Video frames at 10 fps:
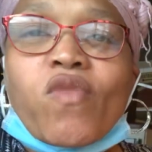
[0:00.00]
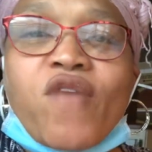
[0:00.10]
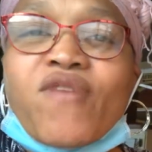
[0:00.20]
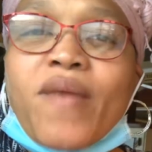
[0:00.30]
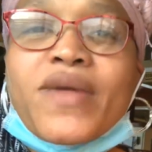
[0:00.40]

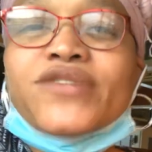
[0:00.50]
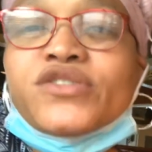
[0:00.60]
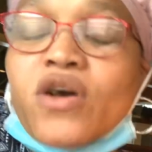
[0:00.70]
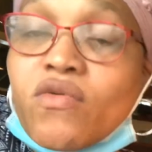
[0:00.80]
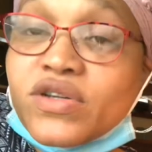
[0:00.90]
Family, I
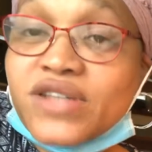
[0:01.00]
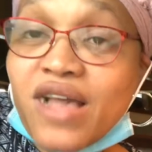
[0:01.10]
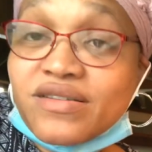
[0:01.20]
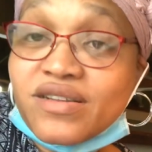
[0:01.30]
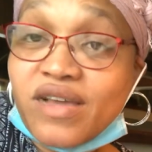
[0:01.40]
sure wish
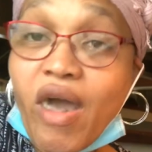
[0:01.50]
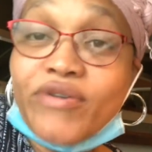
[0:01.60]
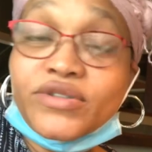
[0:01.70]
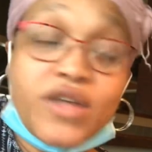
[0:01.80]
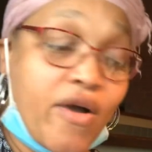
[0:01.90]
I could get
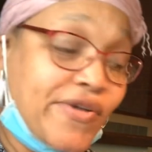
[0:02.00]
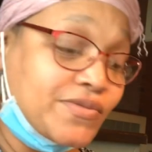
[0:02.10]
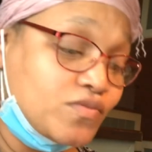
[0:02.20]
y'all some.